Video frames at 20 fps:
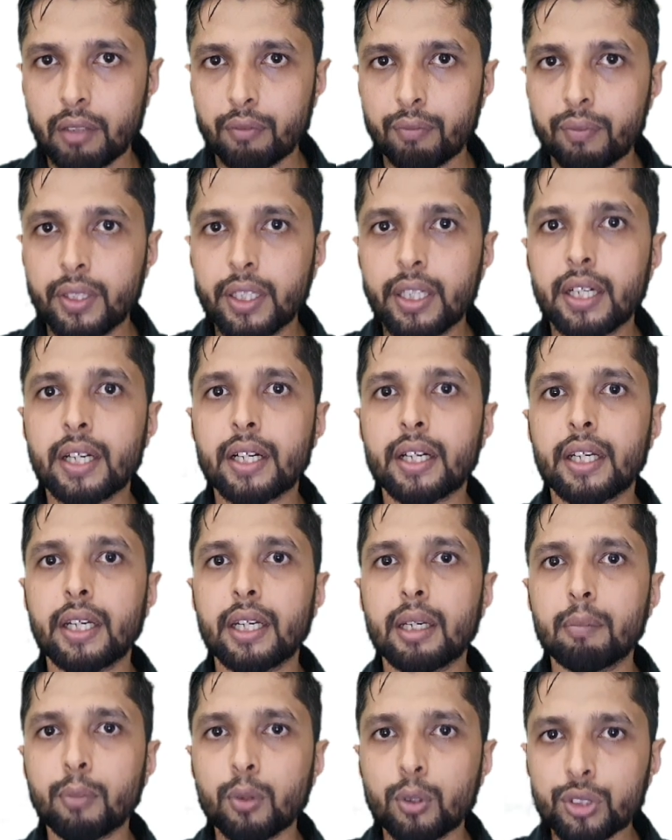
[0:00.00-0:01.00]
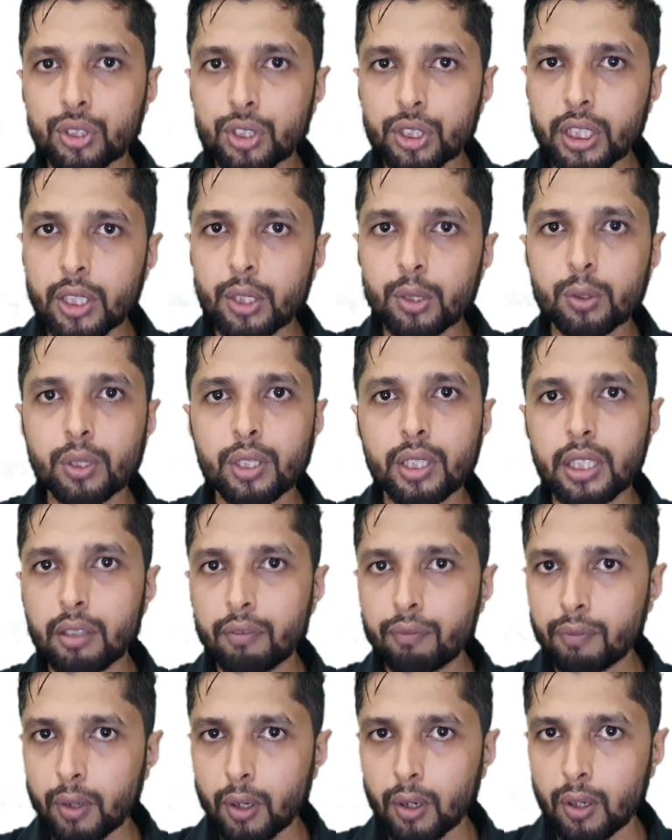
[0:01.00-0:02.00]
if they are in a position to
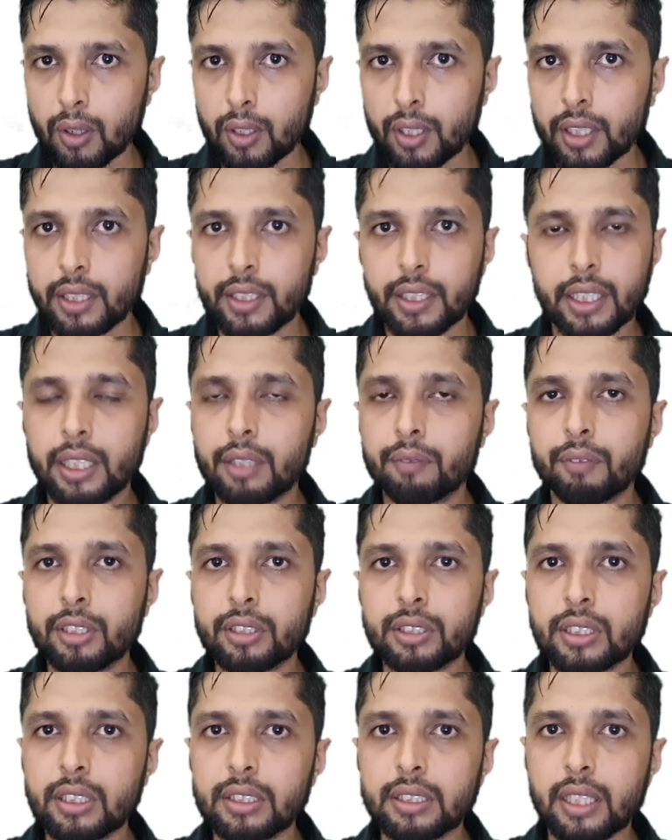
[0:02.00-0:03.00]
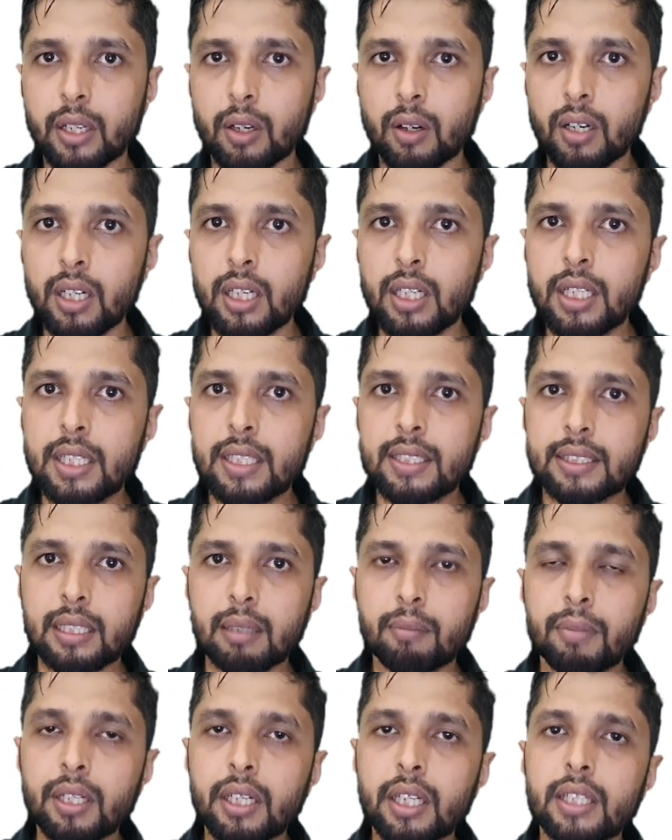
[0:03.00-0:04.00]
defraud the investors and all,
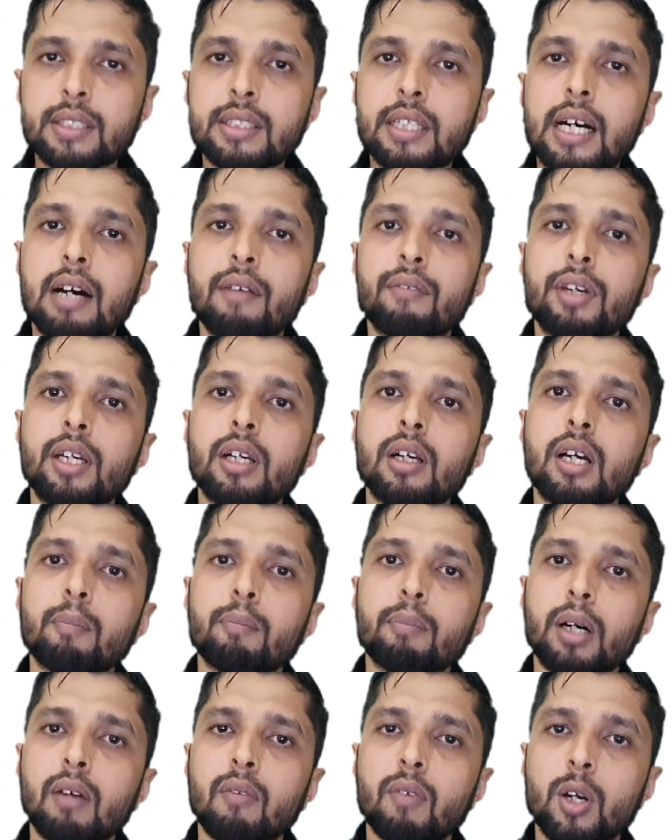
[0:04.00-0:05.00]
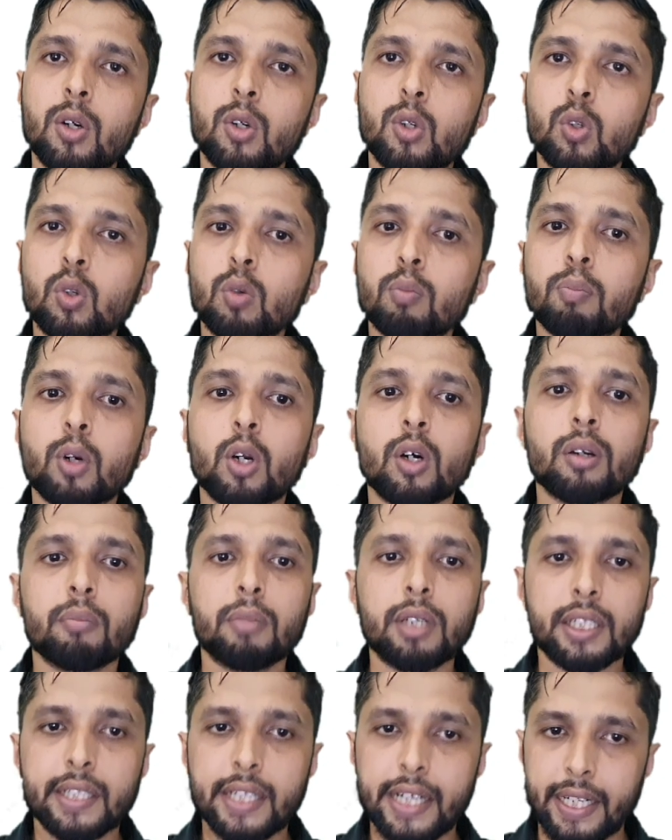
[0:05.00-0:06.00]
SEBI is having power to
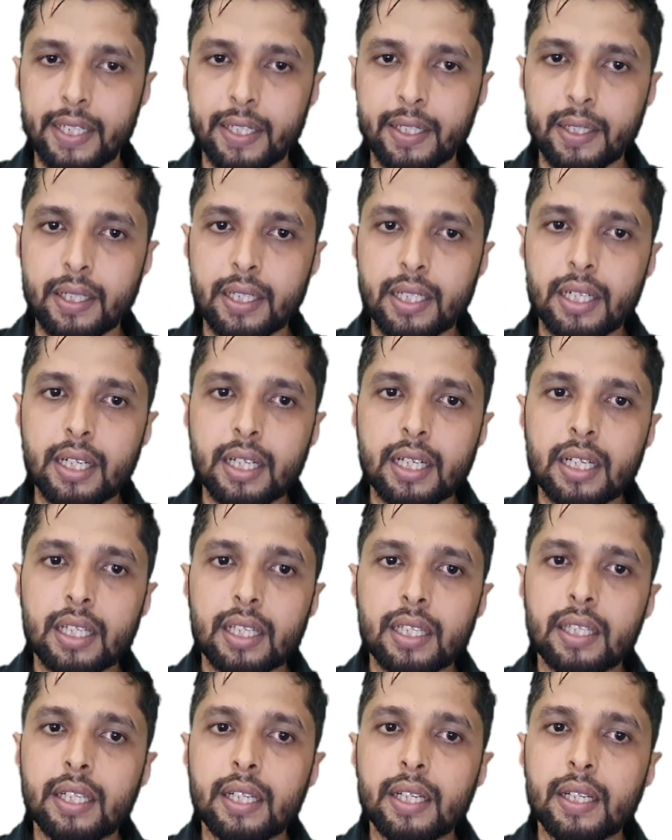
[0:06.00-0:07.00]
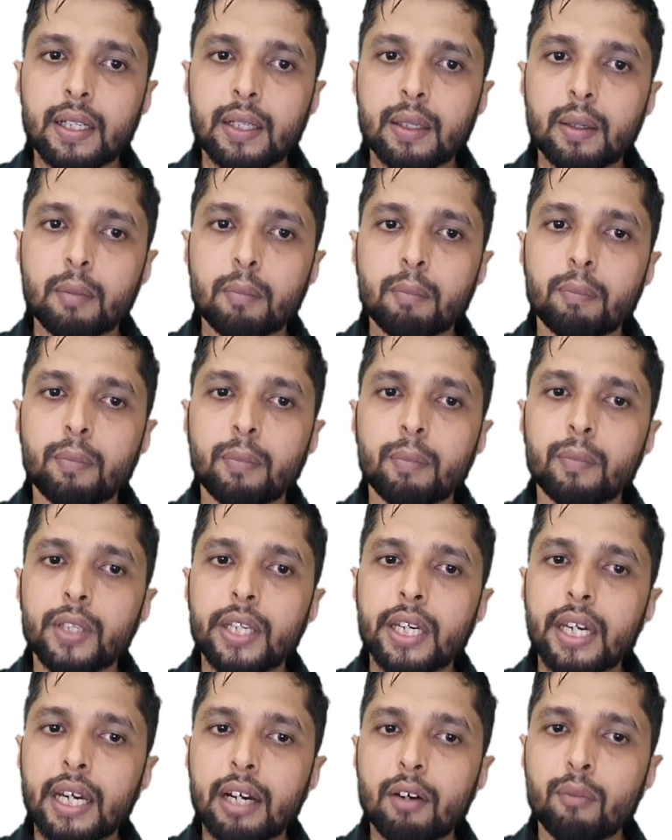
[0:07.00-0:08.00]
prohibit that. Then
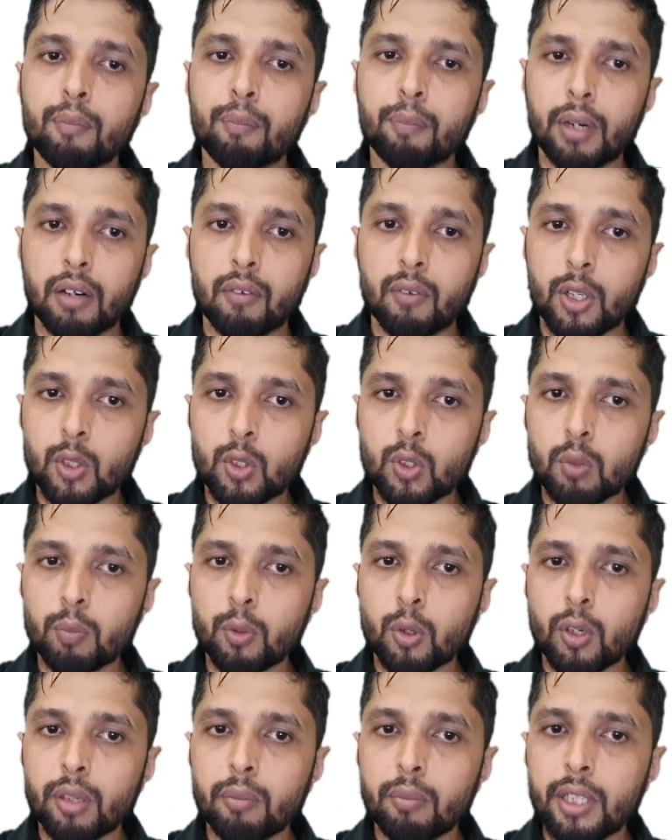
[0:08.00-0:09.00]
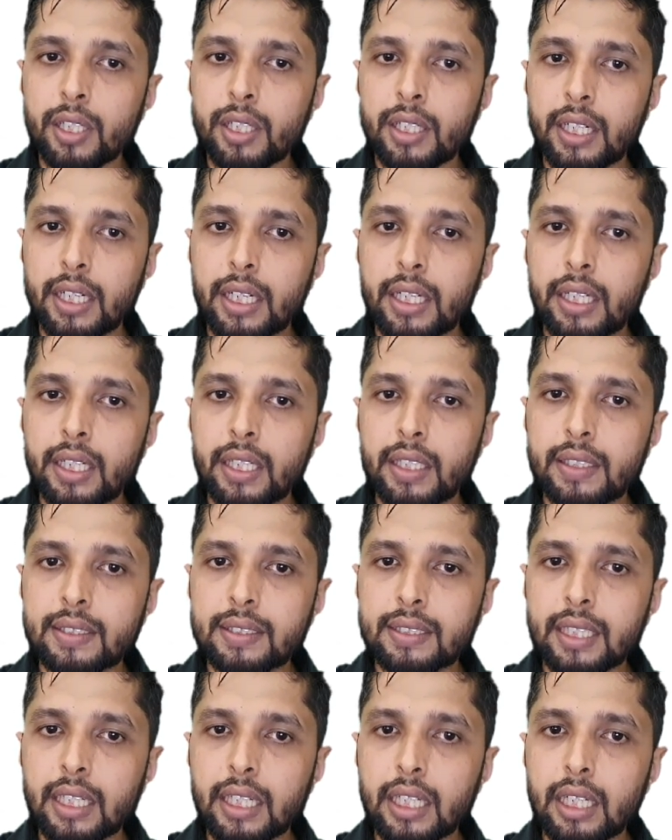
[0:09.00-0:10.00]
they have power to prohibit any
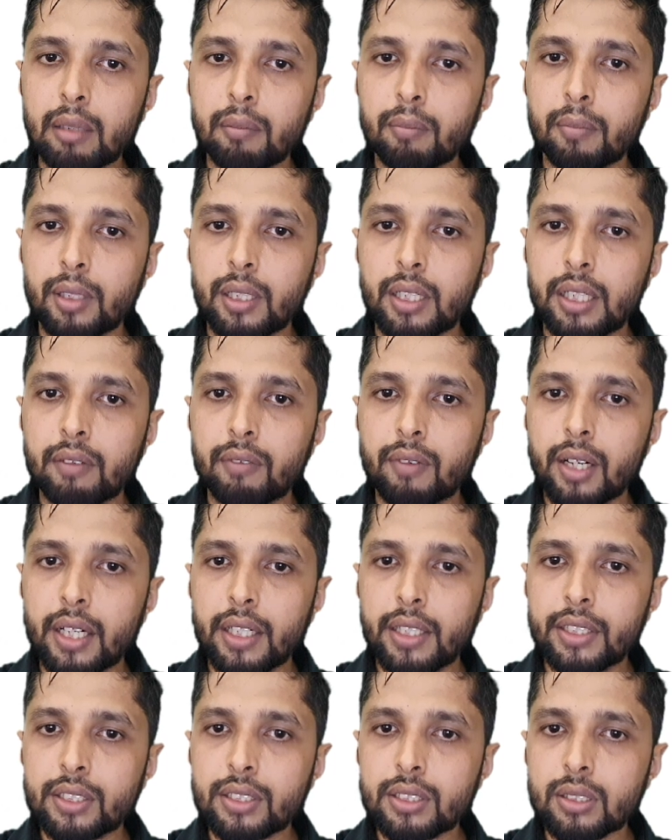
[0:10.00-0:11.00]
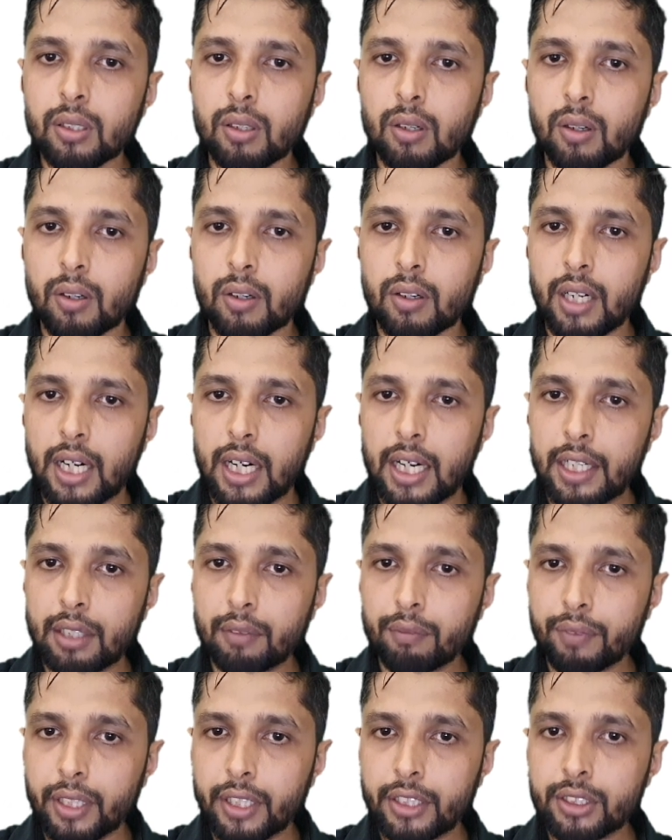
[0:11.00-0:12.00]
scheme, device or
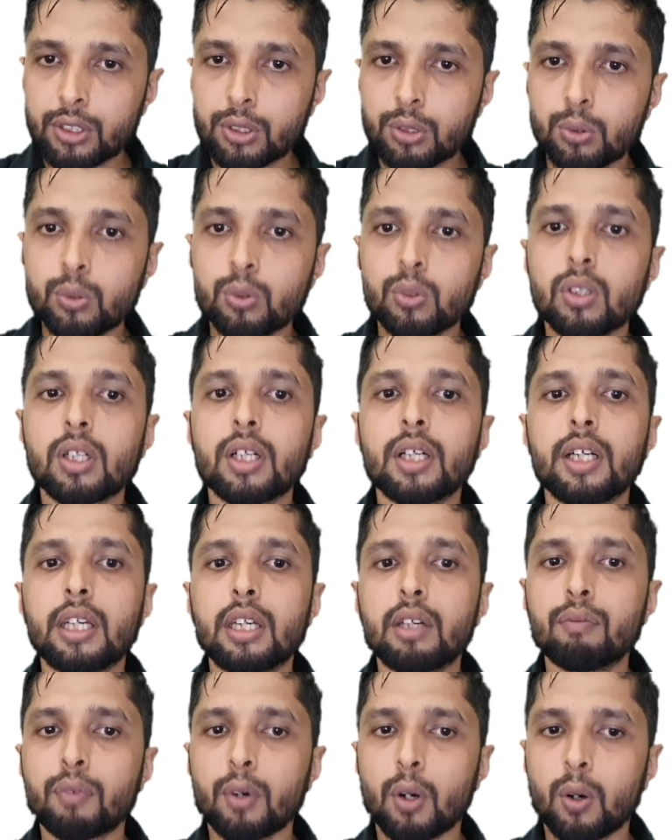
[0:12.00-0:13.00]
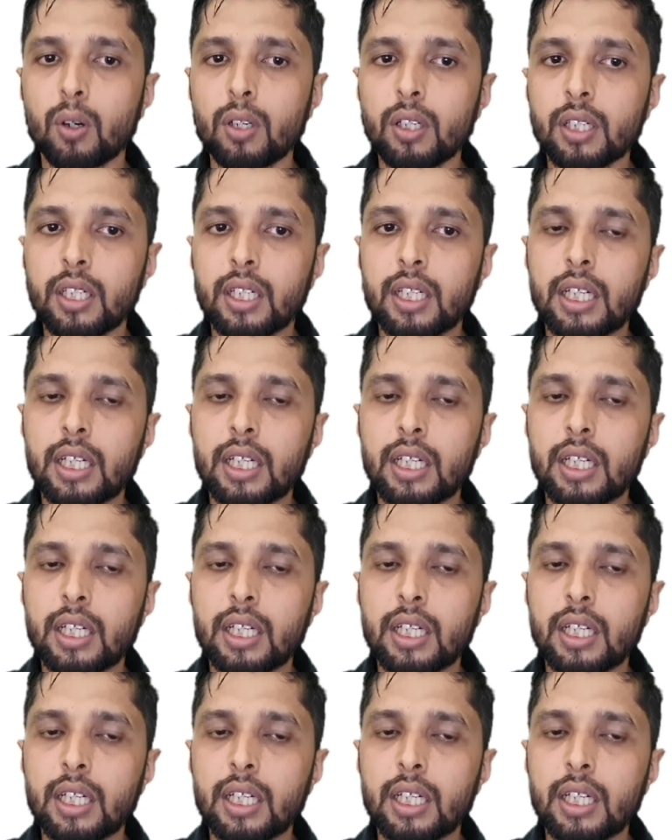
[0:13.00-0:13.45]
artifice to defraud,